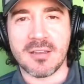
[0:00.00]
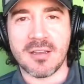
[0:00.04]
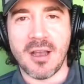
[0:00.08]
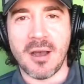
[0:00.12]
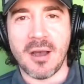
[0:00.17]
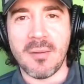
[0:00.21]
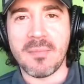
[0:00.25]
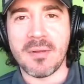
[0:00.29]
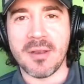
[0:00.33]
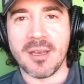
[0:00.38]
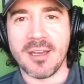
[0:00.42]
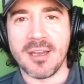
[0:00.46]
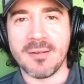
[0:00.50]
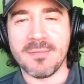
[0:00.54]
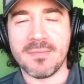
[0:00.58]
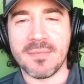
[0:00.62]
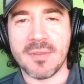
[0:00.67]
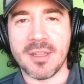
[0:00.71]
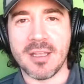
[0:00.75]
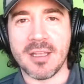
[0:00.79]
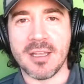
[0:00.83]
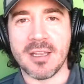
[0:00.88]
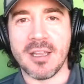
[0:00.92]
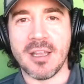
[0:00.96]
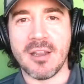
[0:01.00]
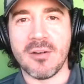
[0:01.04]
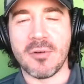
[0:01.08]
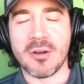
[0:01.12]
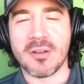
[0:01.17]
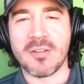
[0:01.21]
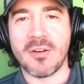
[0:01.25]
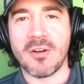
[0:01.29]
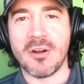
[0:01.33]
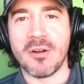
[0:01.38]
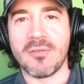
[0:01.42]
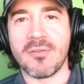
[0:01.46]
company in
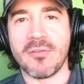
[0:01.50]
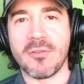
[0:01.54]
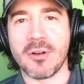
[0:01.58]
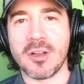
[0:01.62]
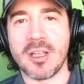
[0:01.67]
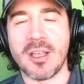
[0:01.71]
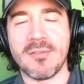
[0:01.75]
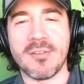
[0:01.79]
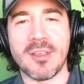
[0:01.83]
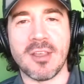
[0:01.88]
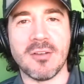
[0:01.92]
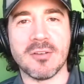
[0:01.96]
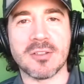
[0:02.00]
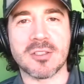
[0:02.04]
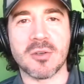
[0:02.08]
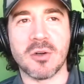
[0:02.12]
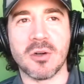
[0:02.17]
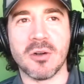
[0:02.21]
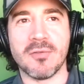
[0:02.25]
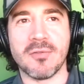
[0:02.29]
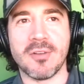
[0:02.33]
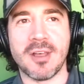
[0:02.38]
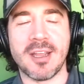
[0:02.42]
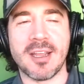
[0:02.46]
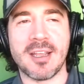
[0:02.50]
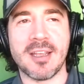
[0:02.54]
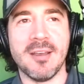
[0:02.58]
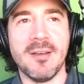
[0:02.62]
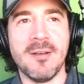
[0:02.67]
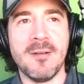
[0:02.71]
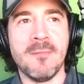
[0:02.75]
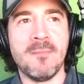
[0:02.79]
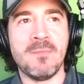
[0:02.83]
return for giving you sort of like